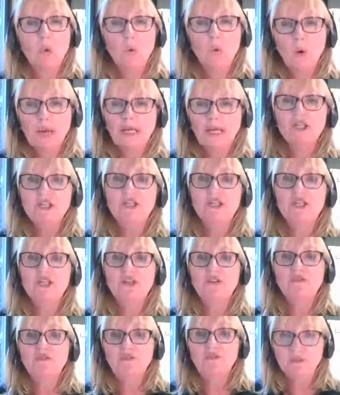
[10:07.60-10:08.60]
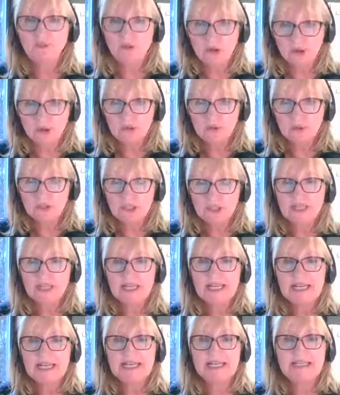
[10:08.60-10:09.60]
Which fruit
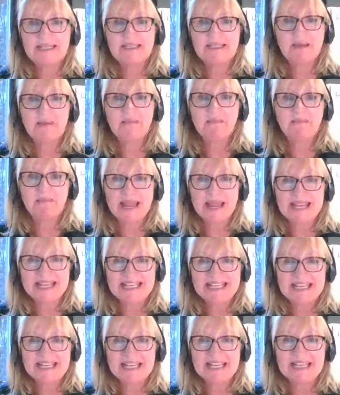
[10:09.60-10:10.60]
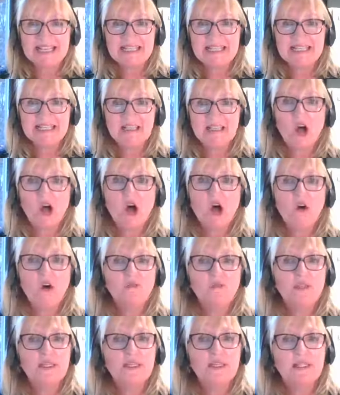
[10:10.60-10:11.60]
is the basis of
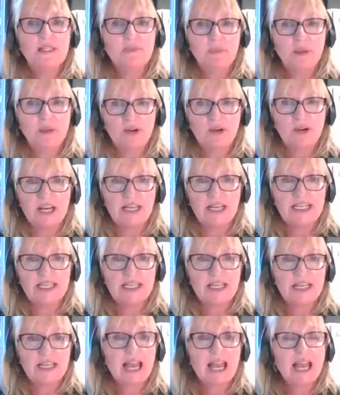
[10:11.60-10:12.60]
the spirit